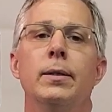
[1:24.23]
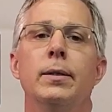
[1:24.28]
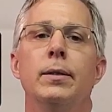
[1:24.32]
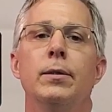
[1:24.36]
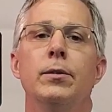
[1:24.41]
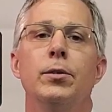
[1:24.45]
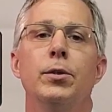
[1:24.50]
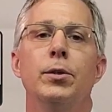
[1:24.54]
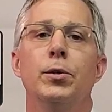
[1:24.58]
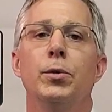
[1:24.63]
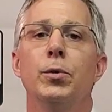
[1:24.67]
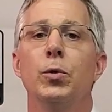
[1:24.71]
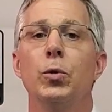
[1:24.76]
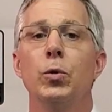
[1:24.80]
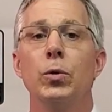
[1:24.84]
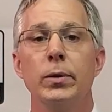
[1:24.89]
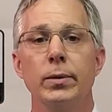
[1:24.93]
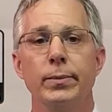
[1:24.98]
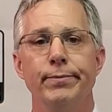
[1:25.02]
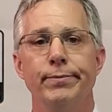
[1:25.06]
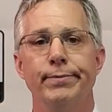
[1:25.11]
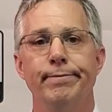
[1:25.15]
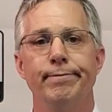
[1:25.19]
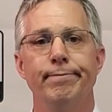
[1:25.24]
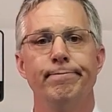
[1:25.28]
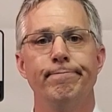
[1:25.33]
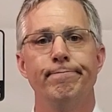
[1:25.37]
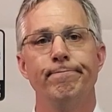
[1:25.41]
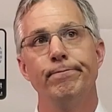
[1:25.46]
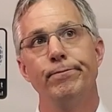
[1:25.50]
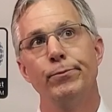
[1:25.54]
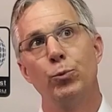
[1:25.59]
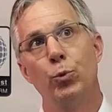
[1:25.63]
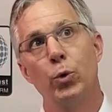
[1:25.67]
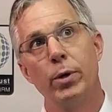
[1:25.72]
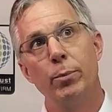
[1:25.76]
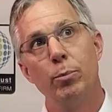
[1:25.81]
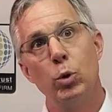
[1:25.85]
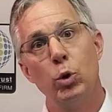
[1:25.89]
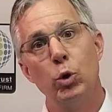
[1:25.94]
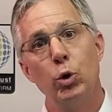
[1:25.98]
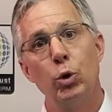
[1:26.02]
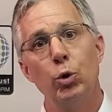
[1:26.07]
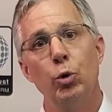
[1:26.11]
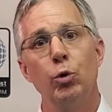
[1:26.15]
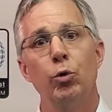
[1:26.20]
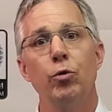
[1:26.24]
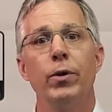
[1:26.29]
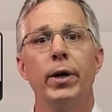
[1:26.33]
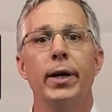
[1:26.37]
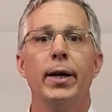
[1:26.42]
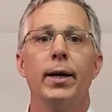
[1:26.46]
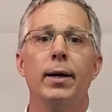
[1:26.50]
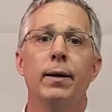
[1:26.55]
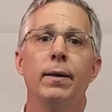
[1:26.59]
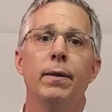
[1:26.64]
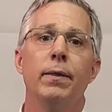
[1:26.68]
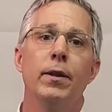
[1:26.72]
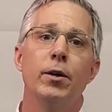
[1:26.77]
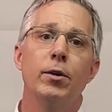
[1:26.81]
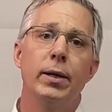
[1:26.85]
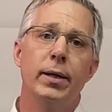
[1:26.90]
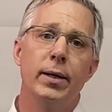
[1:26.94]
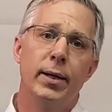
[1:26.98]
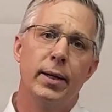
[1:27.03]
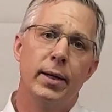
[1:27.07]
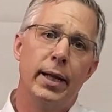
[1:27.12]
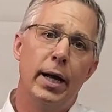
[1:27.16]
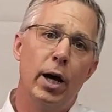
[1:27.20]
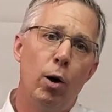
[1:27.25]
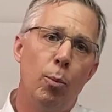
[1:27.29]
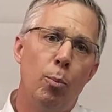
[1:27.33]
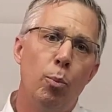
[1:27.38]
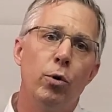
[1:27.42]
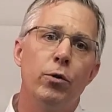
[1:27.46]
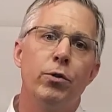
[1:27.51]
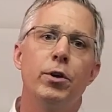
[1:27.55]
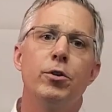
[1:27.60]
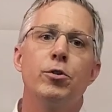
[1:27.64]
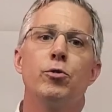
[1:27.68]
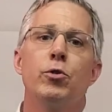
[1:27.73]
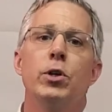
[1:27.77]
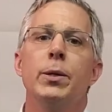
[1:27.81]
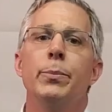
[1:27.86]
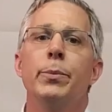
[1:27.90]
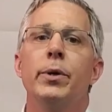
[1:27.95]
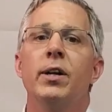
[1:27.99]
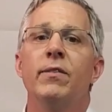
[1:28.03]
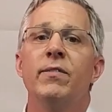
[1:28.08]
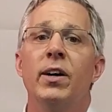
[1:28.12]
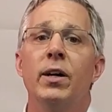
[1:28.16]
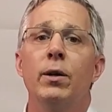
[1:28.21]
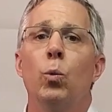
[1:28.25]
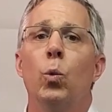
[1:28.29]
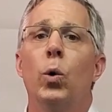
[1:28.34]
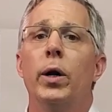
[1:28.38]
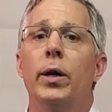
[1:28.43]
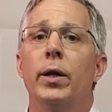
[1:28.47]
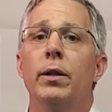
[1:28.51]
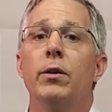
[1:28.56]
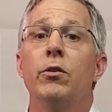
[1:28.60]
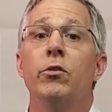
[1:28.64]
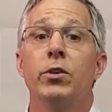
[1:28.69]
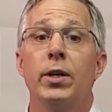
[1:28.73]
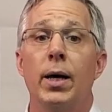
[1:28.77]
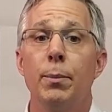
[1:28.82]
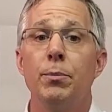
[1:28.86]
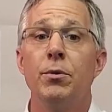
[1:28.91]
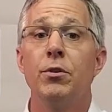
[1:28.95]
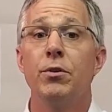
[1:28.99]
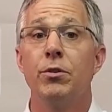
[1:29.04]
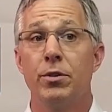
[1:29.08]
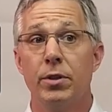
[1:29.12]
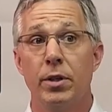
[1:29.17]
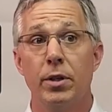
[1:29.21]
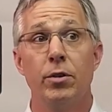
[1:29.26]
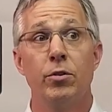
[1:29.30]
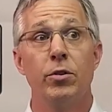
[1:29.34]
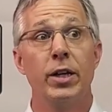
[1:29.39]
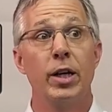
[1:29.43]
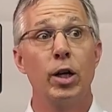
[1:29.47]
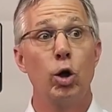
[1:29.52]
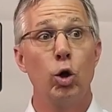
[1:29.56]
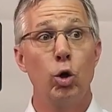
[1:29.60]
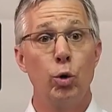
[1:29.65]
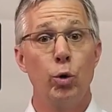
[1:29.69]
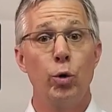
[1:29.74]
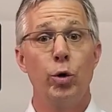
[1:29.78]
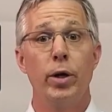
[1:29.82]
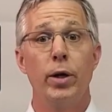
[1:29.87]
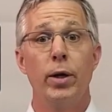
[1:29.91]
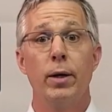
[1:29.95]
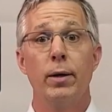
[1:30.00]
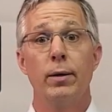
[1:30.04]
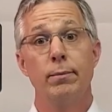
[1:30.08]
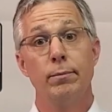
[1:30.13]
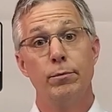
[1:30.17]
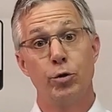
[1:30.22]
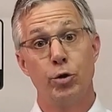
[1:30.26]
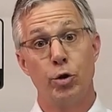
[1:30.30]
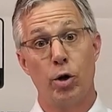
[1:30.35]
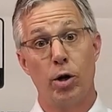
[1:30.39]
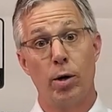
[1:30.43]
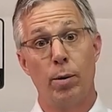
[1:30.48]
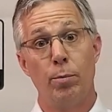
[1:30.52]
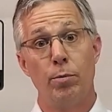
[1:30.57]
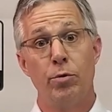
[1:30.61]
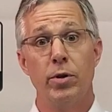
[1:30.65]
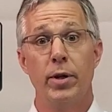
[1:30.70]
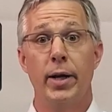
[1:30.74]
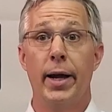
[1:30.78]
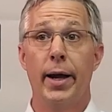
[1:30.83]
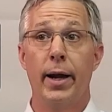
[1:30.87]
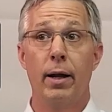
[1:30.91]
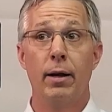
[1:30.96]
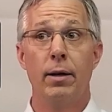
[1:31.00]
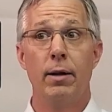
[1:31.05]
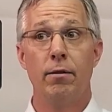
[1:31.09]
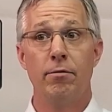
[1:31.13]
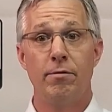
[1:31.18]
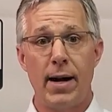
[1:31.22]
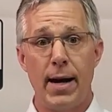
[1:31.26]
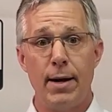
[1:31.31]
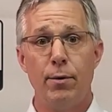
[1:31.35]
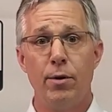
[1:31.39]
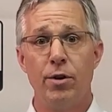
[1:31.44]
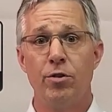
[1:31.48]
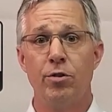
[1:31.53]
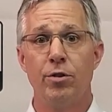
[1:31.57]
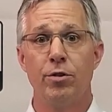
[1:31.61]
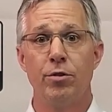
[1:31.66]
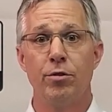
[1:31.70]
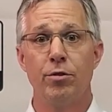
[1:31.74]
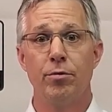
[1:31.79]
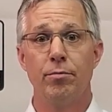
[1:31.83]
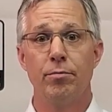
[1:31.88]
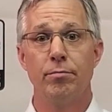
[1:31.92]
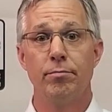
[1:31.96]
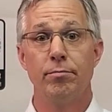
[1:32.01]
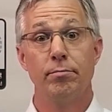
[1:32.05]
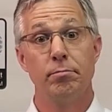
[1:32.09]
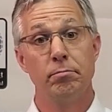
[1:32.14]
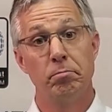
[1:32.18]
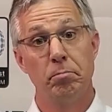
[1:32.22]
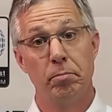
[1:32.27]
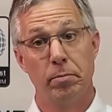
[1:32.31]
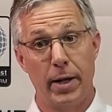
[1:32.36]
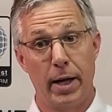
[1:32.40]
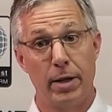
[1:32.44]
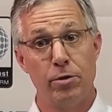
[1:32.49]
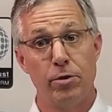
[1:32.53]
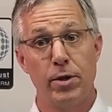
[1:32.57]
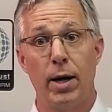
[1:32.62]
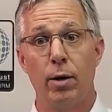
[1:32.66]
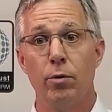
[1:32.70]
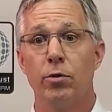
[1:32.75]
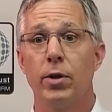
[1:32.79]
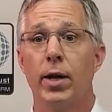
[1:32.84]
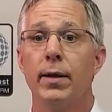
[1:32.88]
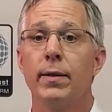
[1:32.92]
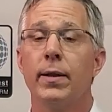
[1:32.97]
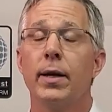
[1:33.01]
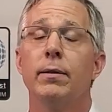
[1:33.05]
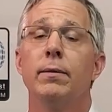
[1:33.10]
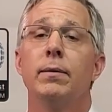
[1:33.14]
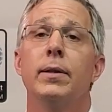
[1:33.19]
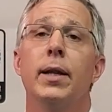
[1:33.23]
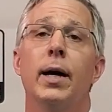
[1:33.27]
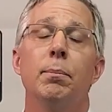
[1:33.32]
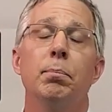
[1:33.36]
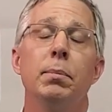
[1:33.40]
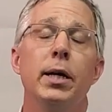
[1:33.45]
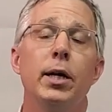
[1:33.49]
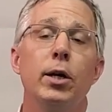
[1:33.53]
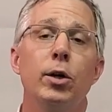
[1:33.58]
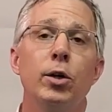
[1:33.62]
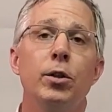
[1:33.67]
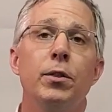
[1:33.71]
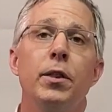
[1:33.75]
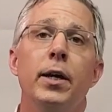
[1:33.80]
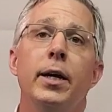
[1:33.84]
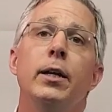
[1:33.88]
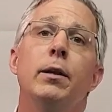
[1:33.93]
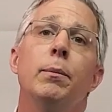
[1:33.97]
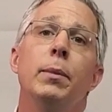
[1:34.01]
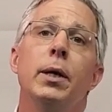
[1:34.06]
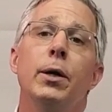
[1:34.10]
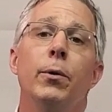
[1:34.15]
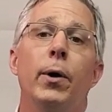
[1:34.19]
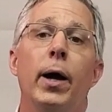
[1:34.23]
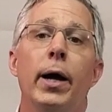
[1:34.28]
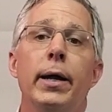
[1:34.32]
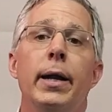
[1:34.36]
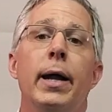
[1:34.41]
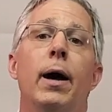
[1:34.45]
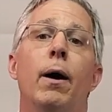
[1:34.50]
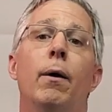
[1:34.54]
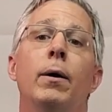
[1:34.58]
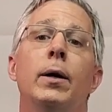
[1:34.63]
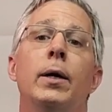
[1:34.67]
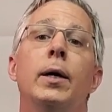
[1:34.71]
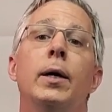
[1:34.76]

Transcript: to remove and help with the treatment of unwanted substances, including germs and viruses. That sounds like that'd be a good thing to me right now.